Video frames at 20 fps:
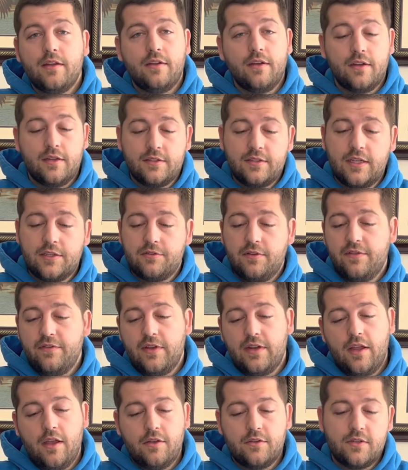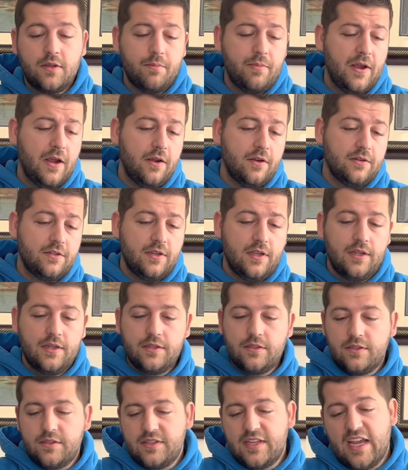good accessory videos,
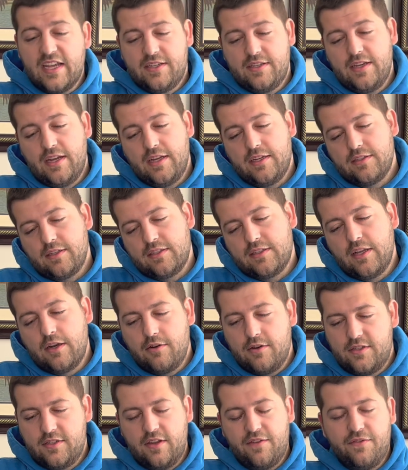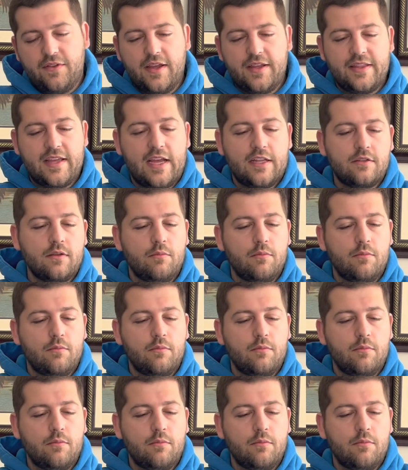comparisons, testings, etc., stuff like that.